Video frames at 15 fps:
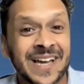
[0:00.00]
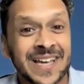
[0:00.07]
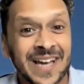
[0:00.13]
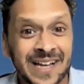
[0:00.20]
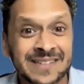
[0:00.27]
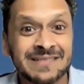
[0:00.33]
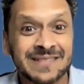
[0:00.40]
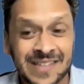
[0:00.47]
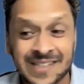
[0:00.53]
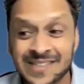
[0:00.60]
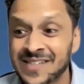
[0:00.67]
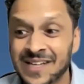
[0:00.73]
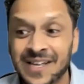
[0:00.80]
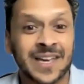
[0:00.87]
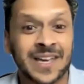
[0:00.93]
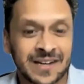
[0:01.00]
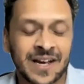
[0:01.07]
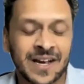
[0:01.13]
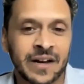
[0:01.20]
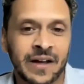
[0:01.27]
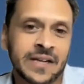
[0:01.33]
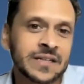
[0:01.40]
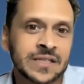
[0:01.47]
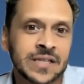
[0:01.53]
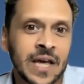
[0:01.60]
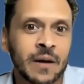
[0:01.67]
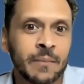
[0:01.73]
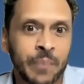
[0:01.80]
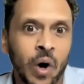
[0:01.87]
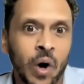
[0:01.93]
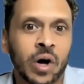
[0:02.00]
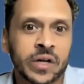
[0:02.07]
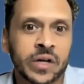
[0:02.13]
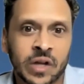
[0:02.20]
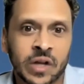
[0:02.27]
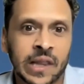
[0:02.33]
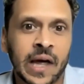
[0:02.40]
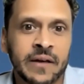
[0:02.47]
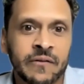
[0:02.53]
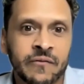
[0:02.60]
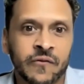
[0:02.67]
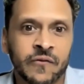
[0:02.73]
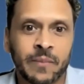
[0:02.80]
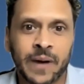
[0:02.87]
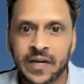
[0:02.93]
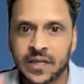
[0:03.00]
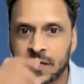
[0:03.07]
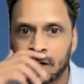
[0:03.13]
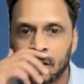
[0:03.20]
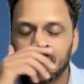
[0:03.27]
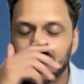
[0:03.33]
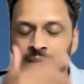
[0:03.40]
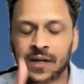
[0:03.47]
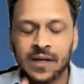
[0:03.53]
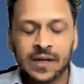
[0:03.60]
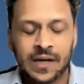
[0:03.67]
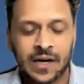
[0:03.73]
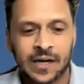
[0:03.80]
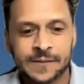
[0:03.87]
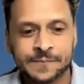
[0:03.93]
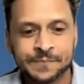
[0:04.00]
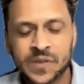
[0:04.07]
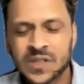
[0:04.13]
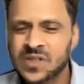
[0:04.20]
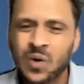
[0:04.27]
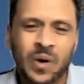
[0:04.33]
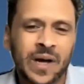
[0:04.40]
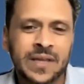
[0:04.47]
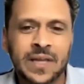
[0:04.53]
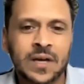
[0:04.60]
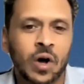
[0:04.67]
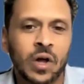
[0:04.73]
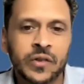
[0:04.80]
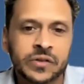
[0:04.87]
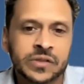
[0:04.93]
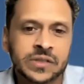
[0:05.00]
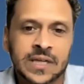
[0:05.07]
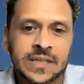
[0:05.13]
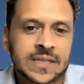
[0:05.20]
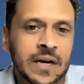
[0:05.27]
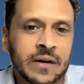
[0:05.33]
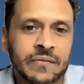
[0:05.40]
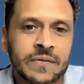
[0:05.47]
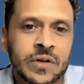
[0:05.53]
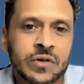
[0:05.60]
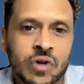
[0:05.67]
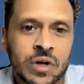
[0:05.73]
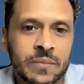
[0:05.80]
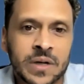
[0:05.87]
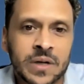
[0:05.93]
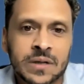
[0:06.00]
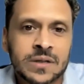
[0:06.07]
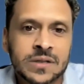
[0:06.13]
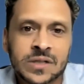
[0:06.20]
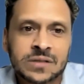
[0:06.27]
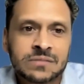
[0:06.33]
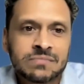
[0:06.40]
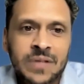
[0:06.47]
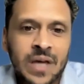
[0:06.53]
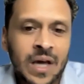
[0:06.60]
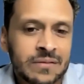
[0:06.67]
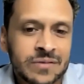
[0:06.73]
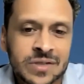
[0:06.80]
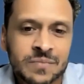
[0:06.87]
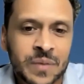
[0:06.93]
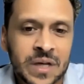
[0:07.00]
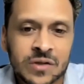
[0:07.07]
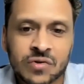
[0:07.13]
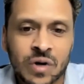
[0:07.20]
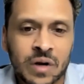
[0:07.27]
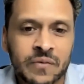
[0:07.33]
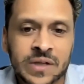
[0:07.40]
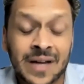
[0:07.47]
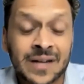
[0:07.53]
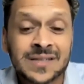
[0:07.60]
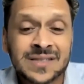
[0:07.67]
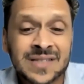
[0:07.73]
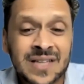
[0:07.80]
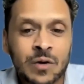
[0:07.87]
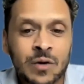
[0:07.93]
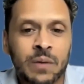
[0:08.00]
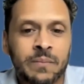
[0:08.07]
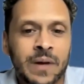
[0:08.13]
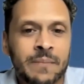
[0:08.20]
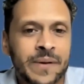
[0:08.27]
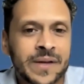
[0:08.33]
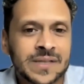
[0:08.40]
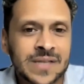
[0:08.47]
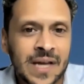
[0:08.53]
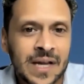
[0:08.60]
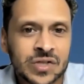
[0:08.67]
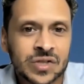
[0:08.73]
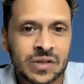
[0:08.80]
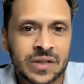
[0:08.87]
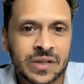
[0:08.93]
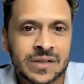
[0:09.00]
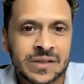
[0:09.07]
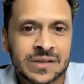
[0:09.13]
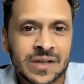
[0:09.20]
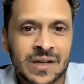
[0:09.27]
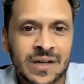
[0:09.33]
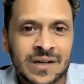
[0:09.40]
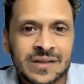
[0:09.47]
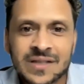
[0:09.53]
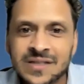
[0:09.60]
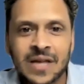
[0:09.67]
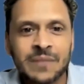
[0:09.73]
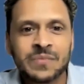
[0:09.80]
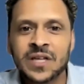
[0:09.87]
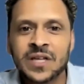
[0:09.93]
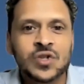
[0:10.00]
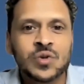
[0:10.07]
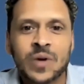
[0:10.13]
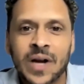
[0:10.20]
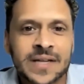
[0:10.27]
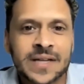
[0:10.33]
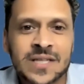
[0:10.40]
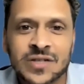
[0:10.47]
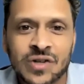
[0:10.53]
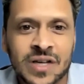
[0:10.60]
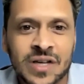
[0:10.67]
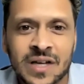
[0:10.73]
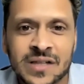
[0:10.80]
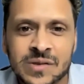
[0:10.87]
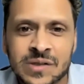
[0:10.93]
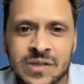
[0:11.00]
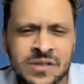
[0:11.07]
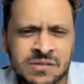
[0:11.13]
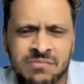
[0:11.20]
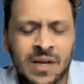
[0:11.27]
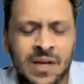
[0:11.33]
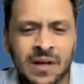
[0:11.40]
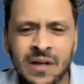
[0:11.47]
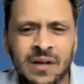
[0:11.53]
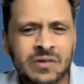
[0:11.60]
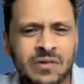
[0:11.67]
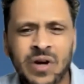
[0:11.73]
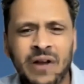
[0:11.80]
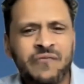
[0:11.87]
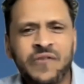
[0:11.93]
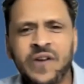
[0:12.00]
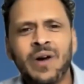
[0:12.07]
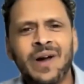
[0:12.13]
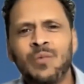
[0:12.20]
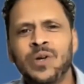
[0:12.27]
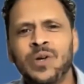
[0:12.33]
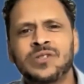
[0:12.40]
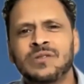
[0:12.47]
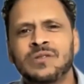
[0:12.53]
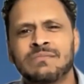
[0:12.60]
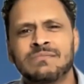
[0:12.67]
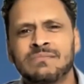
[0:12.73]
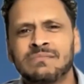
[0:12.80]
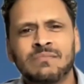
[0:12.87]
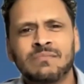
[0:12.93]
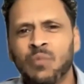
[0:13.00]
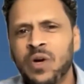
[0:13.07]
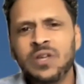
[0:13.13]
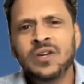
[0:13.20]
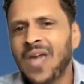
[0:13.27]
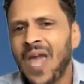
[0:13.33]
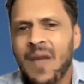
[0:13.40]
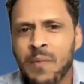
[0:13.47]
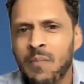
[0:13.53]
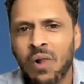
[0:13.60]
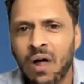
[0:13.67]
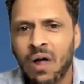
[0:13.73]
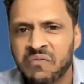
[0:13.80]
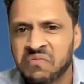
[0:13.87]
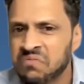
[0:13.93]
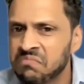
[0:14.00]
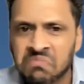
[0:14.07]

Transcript: I got sick and kind of had to take a pause on life for about a year. So I think all those things kind of contributed to just being driven, kind of seeing what my potential is. The same things you and I teach our kids. Just try to figure out what are you capable of?